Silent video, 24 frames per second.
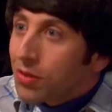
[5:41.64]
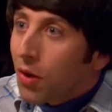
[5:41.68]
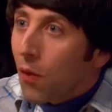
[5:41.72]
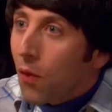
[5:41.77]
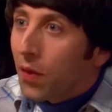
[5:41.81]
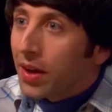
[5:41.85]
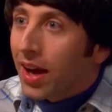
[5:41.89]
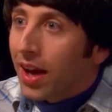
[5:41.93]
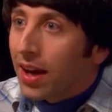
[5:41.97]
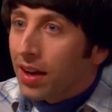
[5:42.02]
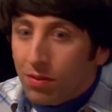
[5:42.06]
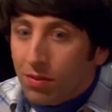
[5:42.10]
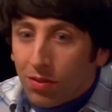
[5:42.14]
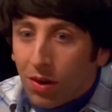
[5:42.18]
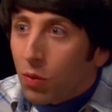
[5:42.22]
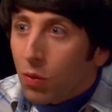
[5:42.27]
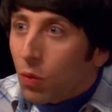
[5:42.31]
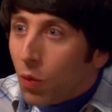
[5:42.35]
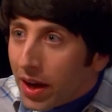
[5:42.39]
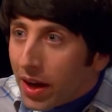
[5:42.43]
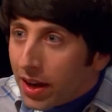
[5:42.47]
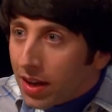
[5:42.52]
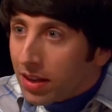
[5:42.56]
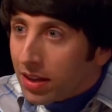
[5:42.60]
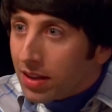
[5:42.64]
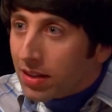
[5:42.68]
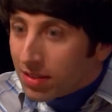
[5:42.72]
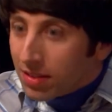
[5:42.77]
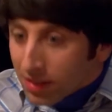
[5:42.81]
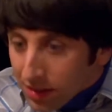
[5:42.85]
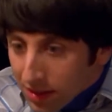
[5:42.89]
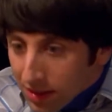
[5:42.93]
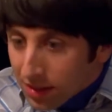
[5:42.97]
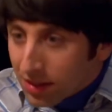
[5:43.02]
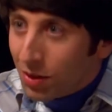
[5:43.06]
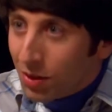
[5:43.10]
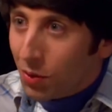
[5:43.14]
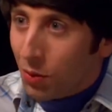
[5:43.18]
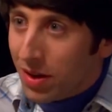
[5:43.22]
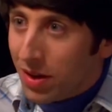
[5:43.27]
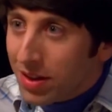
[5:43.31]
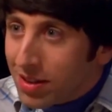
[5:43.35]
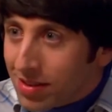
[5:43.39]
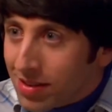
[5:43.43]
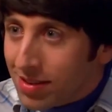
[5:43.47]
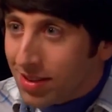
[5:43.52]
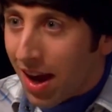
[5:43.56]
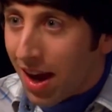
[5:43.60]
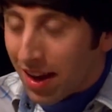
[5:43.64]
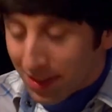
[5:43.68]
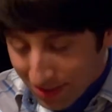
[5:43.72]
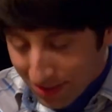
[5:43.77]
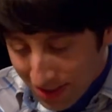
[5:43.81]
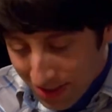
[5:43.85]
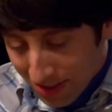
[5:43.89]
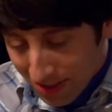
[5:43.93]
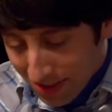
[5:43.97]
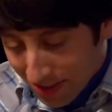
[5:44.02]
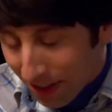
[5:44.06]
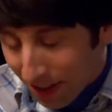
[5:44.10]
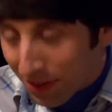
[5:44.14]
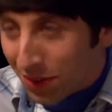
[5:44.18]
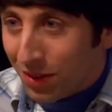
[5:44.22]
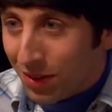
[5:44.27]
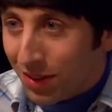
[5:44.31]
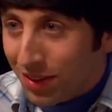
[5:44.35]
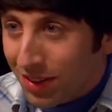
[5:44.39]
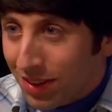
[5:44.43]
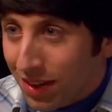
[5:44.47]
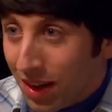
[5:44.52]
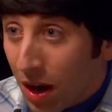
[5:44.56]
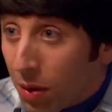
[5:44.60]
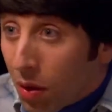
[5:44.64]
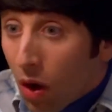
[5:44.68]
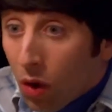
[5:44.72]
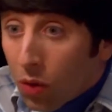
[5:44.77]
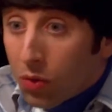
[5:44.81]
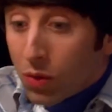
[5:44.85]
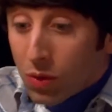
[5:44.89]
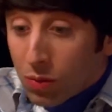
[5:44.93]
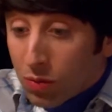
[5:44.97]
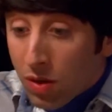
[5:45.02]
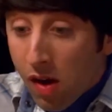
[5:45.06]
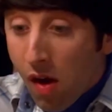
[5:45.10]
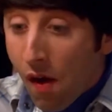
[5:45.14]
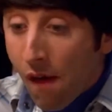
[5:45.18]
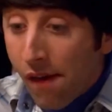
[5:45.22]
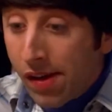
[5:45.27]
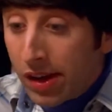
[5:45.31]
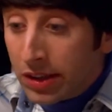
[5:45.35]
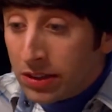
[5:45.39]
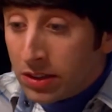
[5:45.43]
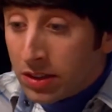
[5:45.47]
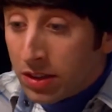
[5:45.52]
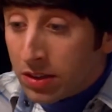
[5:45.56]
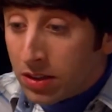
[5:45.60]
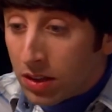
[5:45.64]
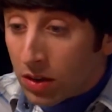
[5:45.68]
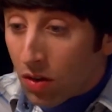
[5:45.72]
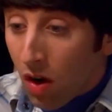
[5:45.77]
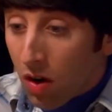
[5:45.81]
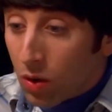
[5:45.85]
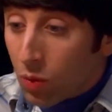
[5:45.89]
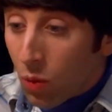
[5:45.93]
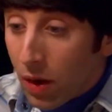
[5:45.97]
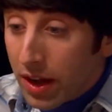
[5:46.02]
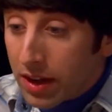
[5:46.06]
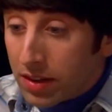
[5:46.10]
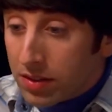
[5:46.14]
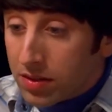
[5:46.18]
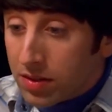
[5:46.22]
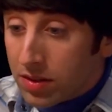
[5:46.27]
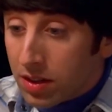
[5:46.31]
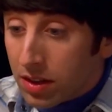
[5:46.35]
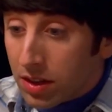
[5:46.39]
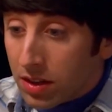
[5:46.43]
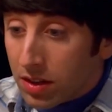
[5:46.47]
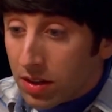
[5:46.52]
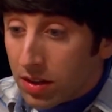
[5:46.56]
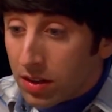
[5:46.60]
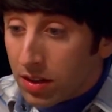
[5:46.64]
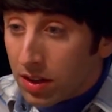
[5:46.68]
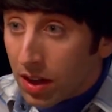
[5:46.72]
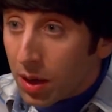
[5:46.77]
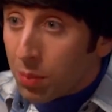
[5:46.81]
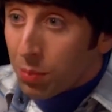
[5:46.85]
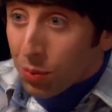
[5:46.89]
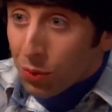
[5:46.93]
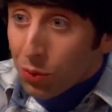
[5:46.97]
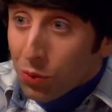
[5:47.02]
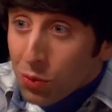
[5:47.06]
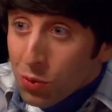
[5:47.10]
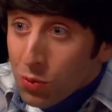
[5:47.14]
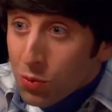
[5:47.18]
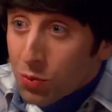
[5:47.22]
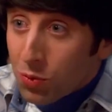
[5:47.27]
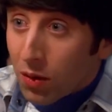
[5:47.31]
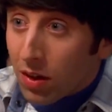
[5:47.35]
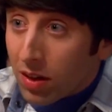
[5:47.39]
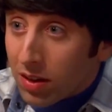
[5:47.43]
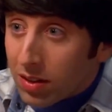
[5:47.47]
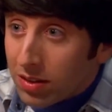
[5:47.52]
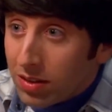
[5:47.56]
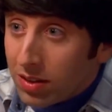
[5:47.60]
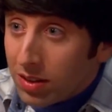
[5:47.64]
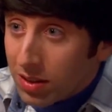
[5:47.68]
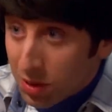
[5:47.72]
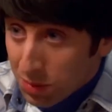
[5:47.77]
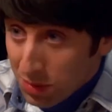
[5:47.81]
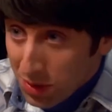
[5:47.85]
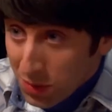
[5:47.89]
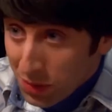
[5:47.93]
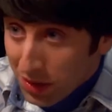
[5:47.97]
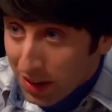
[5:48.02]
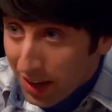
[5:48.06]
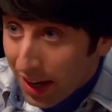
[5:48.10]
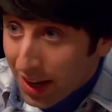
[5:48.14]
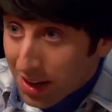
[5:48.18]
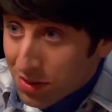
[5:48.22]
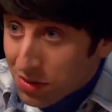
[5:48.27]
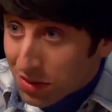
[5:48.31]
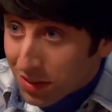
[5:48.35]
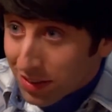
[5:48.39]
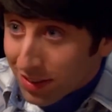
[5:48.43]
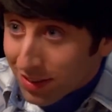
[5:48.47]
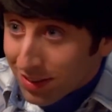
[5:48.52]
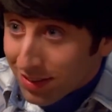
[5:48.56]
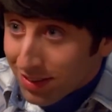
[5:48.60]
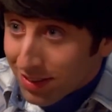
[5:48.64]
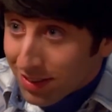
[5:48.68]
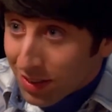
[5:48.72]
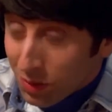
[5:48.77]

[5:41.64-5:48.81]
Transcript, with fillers: going out of our way to criticize each other. Although, there are ways to improve our communication.